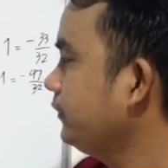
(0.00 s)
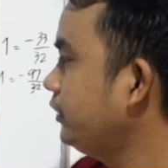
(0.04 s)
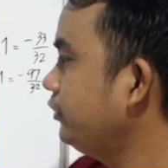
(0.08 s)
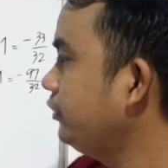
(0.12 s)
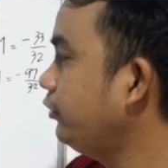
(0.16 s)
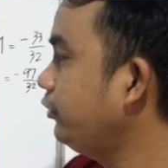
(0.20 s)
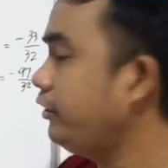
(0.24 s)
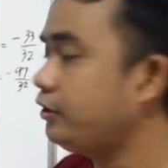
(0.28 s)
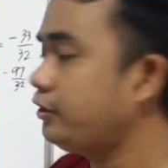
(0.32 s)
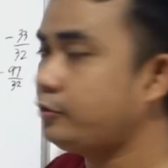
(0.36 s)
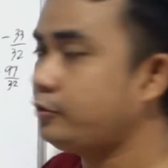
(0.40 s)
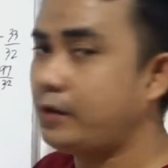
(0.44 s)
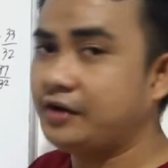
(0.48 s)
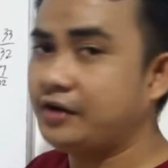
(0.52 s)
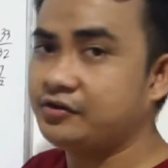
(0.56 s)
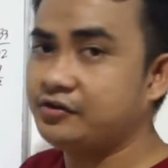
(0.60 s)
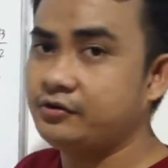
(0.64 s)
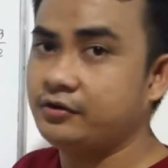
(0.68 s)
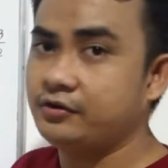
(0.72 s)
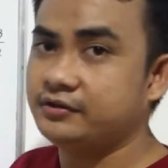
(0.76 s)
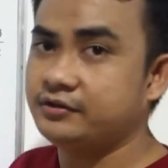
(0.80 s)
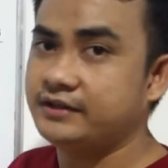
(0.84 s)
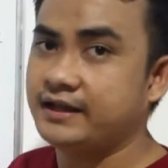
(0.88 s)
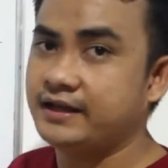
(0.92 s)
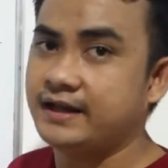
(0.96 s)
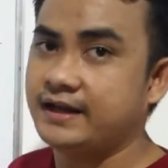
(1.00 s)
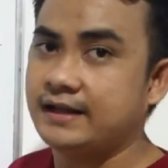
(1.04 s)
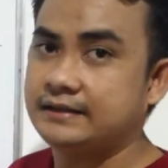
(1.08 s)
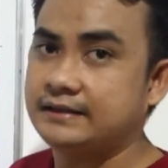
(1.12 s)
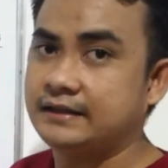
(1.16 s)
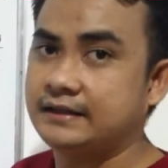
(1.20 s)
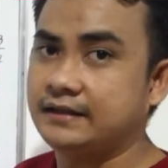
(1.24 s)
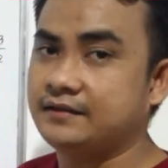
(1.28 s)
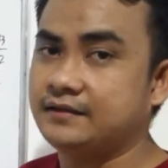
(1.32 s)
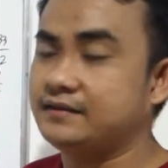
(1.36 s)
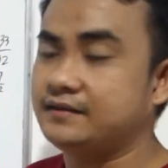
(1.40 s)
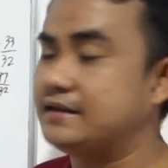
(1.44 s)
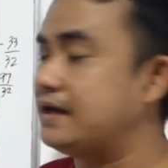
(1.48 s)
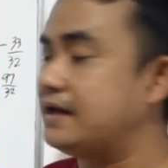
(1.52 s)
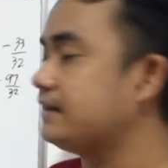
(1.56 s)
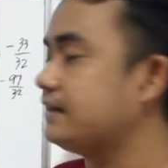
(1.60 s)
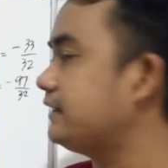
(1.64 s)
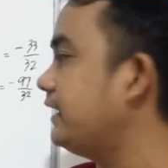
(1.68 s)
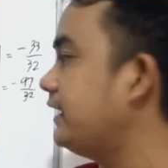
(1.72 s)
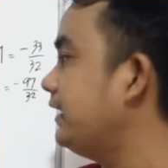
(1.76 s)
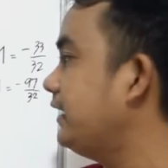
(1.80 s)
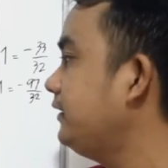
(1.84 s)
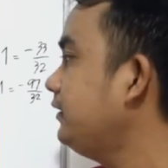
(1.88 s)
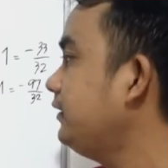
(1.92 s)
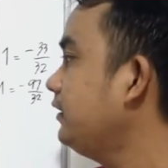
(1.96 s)
Yung equation ng directrix
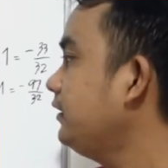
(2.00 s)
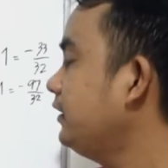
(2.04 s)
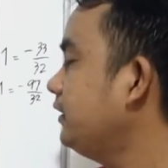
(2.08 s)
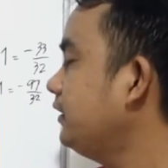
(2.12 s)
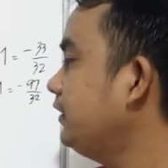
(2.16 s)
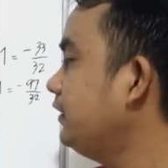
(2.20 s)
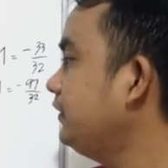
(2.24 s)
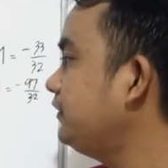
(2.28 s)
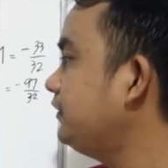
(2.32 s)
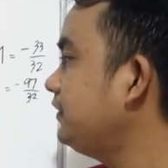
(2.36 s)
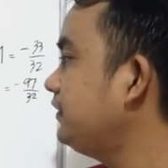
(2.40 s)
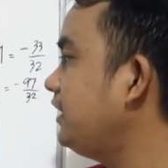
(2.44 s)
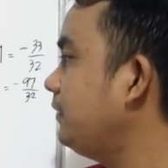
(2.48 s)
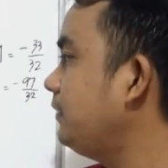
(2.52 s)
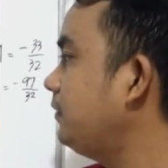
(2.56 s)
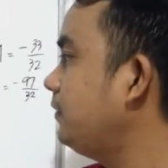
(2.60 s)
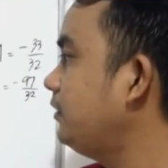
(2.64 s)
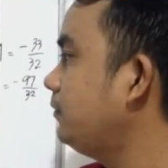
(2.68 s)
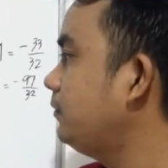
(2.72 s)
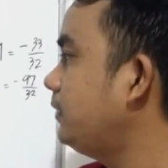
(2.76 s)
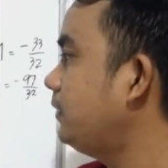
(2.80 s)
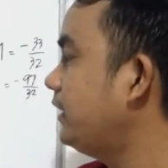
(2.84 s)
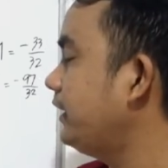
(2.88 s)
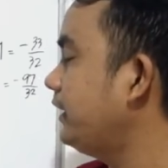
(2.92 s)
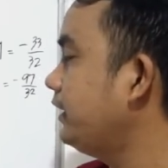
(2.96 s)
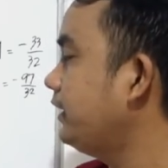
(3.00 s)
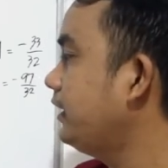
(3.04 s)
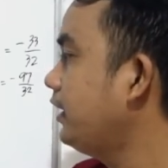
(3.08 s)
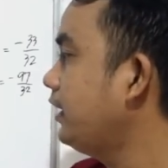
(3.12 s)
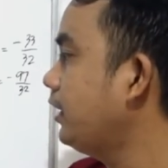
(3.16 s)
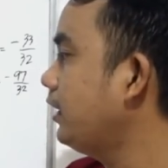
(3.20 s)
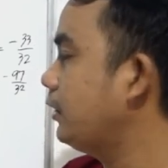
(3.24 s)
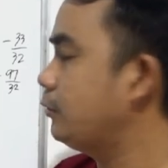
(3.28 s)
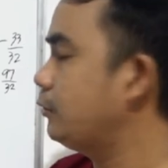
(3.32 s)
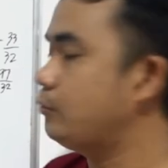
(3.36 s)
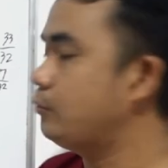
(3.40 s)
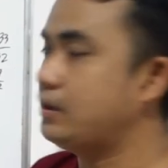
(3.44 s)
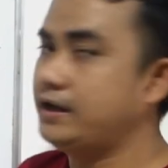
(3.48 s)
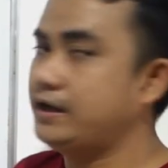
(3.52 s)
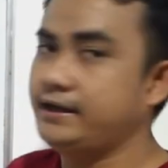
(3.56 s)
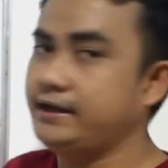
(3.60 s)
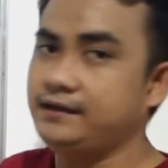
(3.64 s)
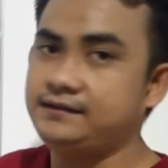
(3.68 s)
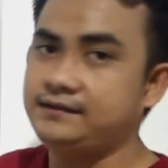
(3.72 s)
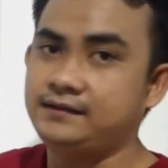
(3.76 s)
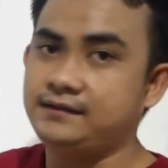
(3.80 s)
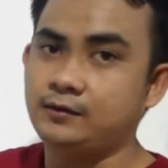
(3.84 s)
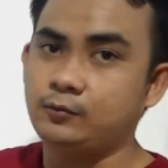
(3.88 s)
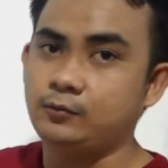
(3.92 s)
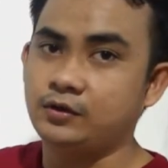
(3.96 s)
natin is given by y
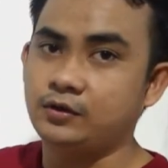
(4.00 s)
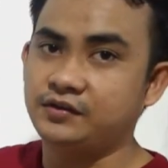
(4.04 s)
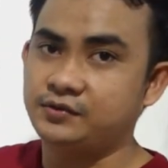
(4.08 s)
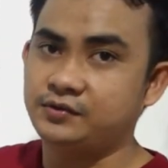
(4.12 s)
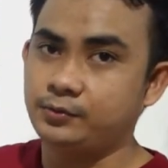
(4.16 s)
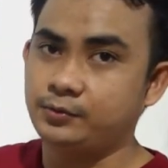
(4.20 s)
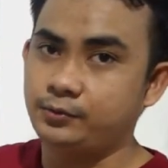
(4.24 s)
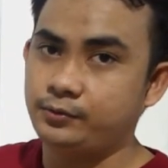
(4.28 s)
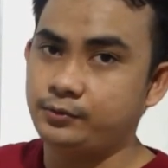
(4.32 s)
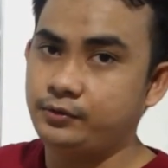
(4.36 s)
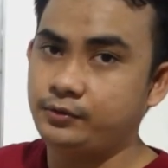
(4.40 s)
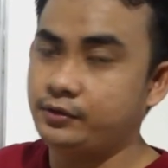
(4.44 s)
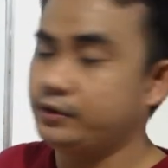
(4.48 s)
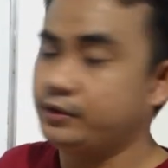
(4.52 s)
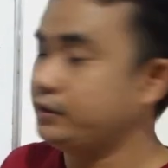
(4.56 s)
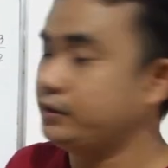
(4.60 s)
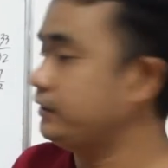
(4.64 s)
is equals to